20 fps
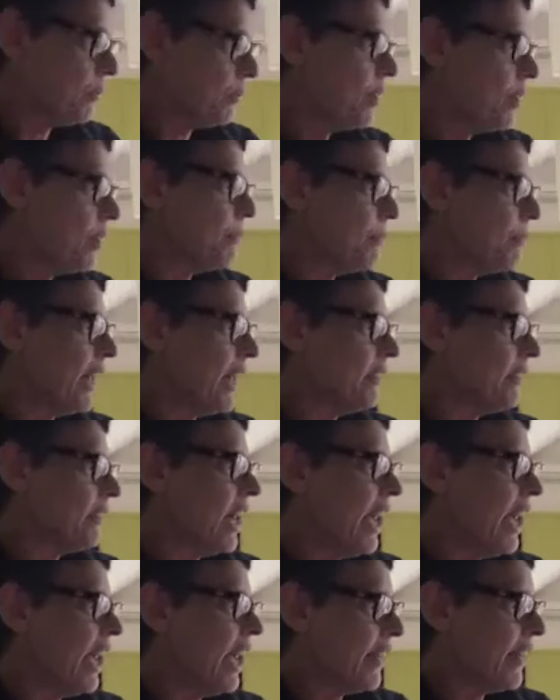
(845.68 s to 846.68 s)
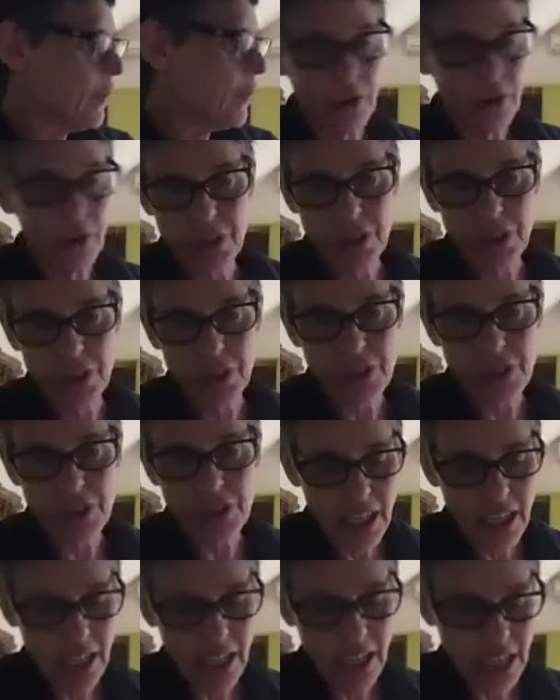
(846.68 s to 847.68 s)
book about, how that
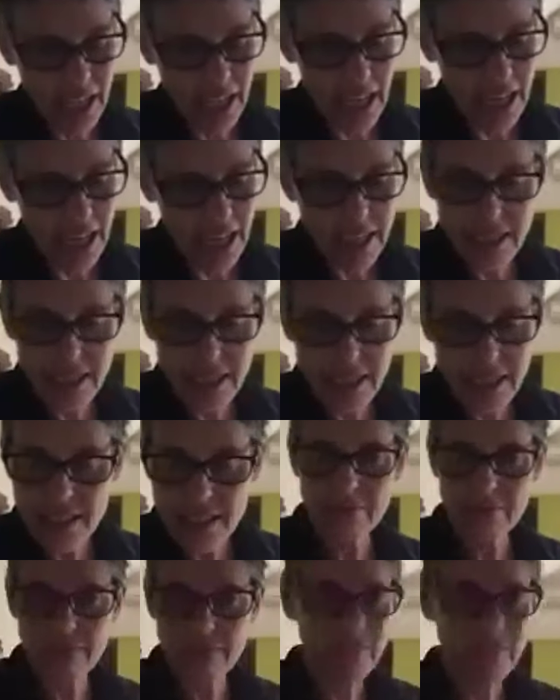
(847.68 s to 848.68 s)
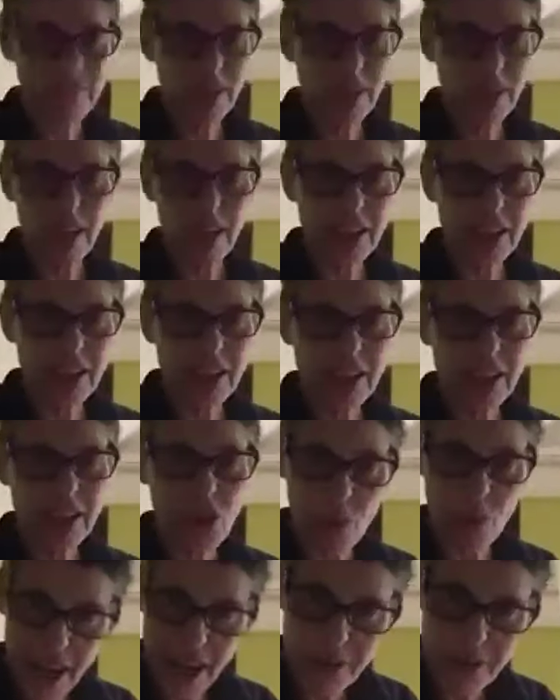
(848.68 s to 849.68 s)
works. And it's
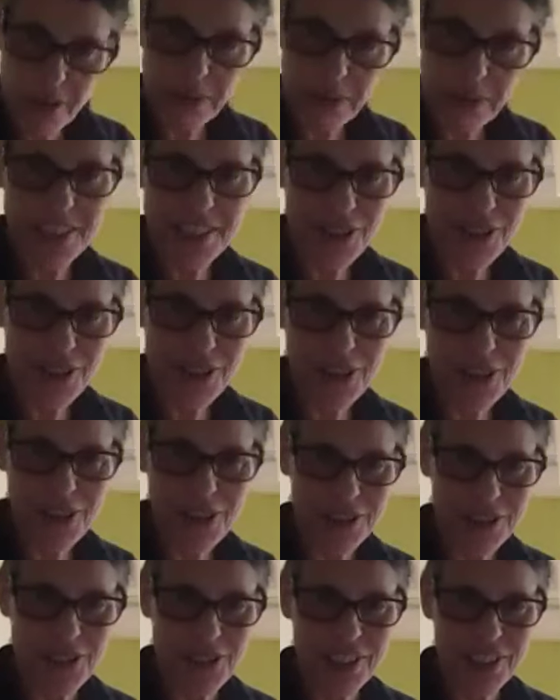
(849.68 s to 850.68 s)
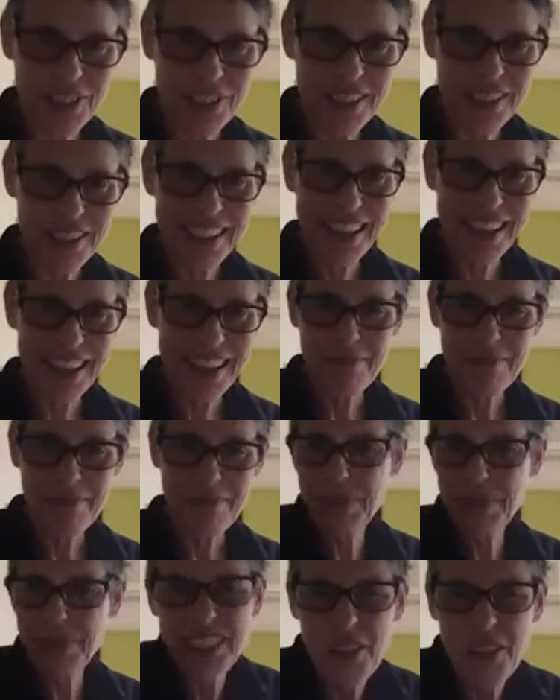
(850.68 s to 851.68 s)
incredibly dishonest.
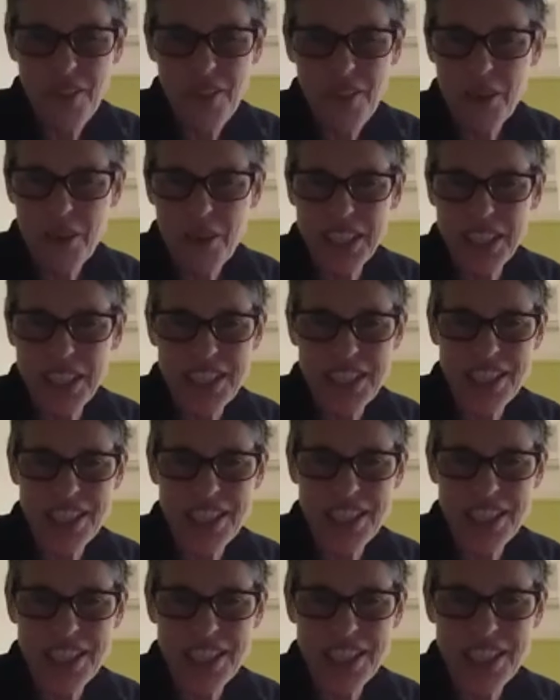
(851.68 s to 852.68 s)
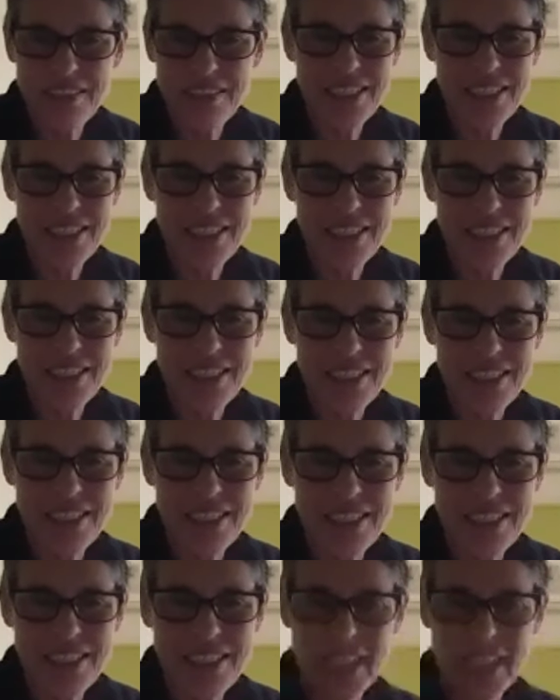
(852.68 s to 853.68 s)
But, everybody just
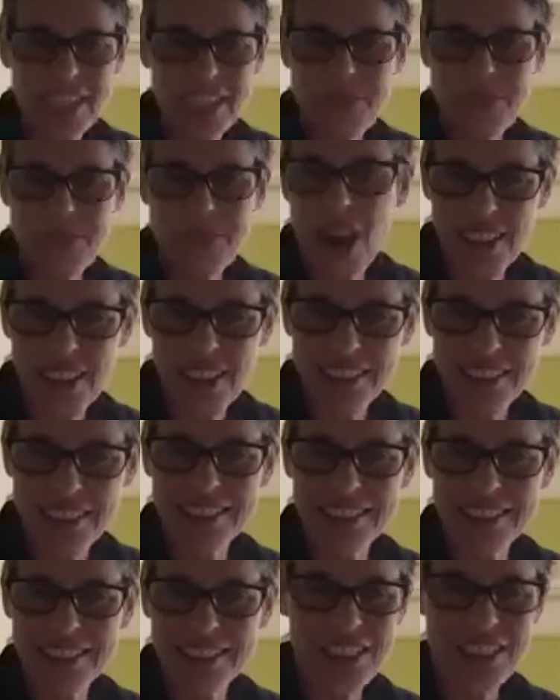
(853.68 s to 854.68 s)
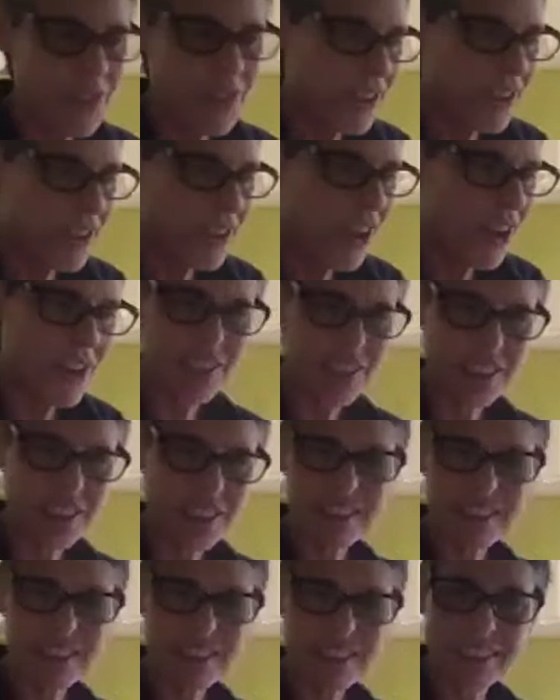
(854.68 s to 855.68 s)
grins and smiles and goes
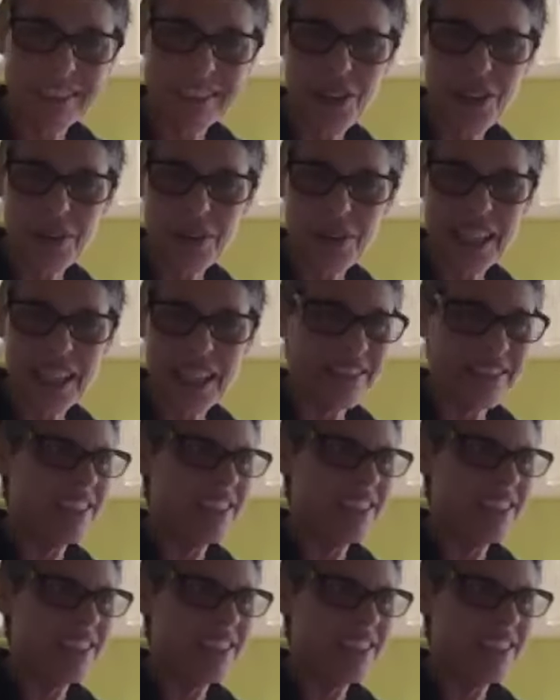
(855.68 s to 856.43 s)
along, and, and